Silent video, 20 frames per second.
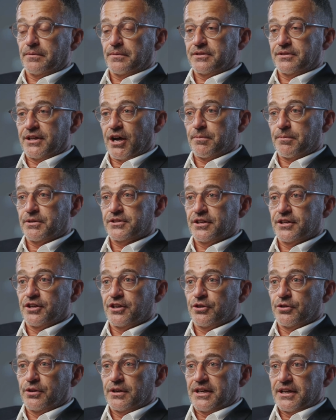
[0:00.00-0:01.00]

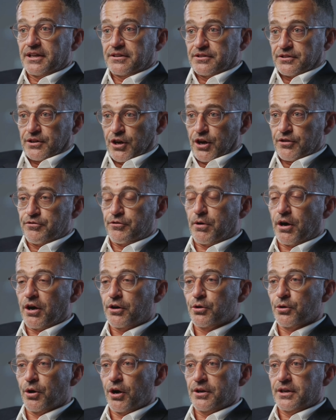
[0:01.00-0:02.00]
Cybersecurity and
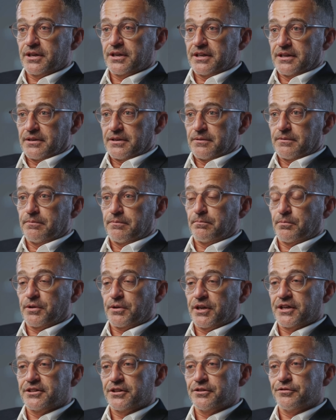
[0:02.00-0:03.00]
software quality
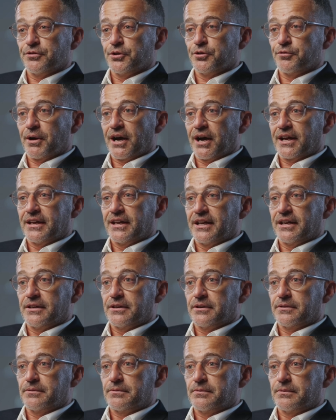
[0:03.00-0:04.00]
Reason for
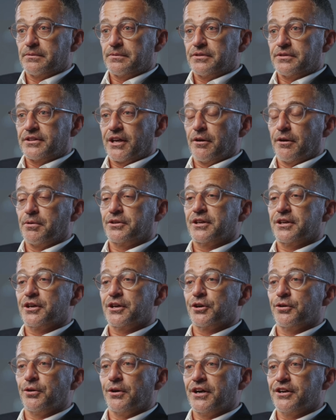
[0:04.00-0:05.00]
ranking.
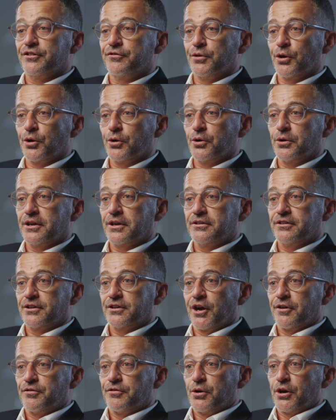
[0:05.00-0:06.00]
Cybersecurity's role in
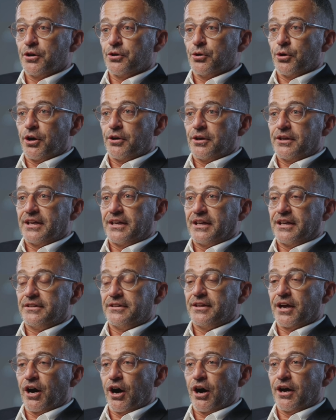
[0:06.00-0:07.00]
software quality
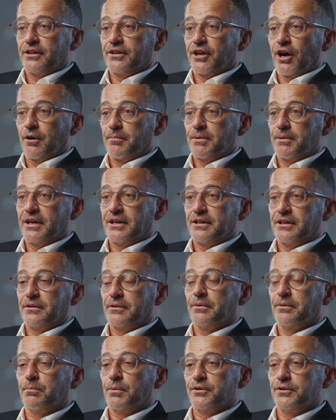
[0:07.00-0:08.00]
is a hot topic,
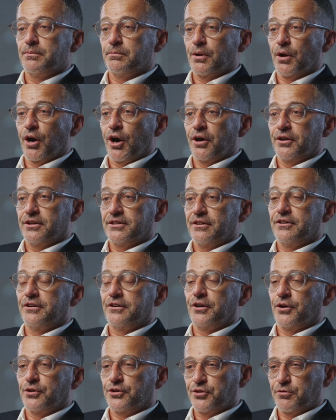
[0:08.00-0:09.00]
with blogs and
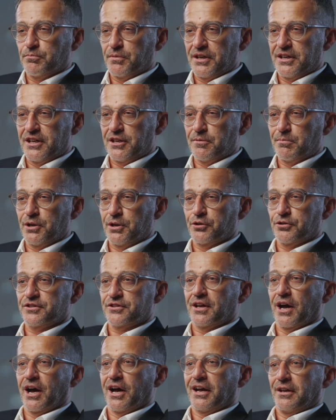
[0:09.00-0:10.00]
social media
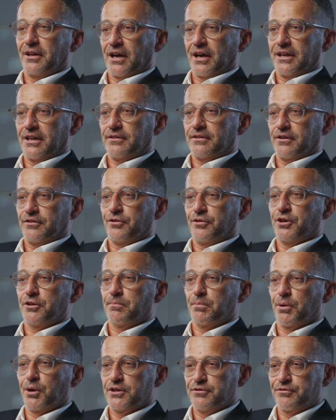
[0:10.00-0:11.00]
posts highlighting the
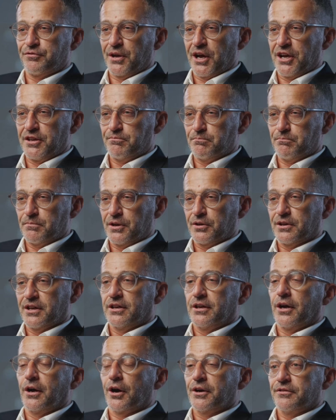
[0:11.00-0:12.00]
3.5
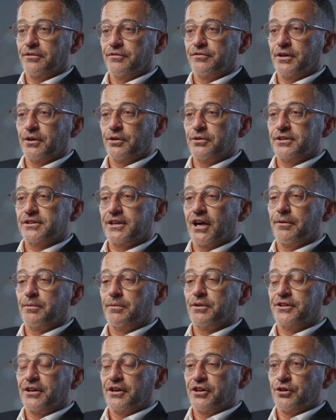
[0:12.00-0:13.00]
million unfilled
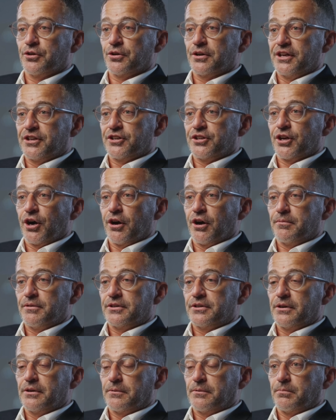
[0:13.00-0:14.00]
cybersecurity
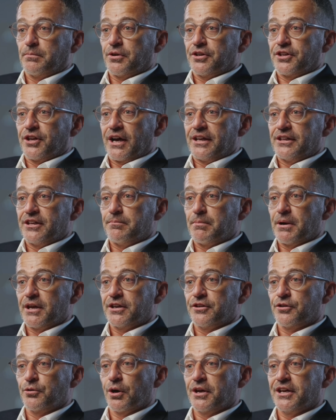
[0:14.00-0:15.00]
jobs projected
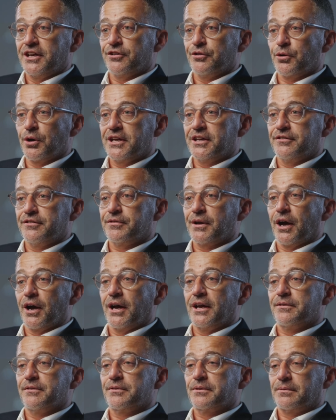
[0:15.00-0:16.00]
by
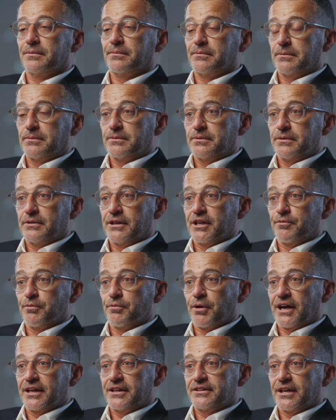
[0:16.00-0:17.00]
2025. It
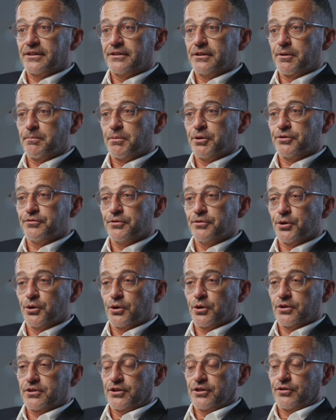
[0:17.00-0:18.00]
ranks at number
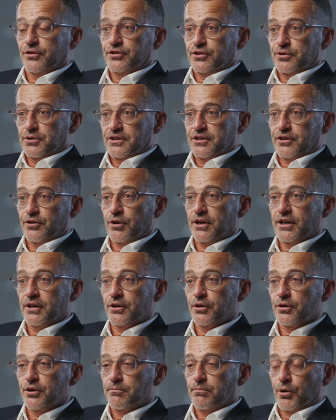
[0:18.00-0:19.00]
4 due to its
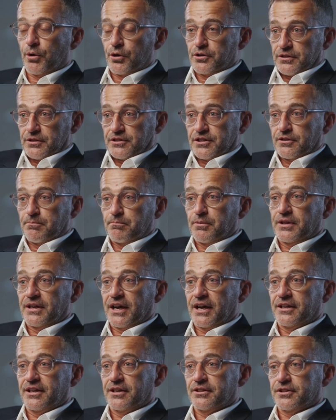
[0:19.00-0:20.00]
critical importance in
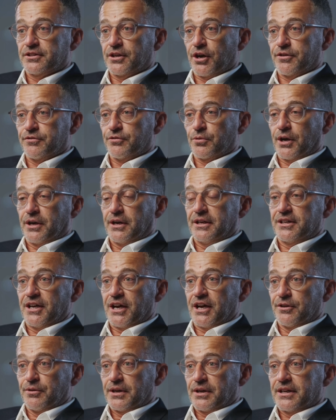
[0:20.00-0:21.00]
protecting software
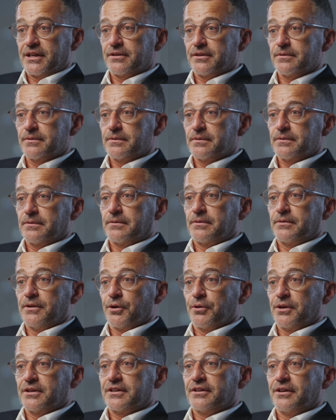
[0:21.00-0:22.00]
integrity,
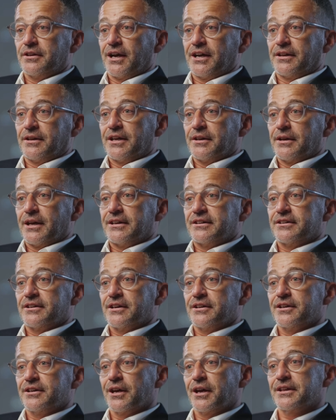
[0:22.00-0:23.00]
though it's slightly less
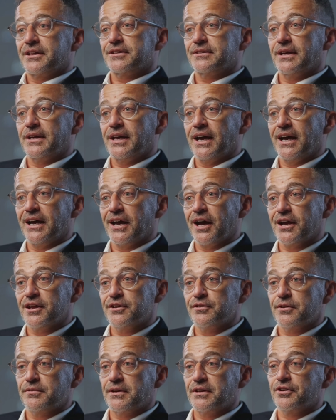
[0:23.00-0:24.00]
discussed than AI
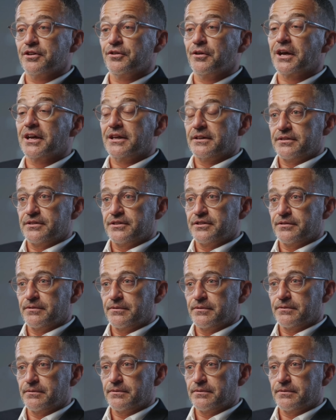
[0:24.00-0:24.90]
driven trends.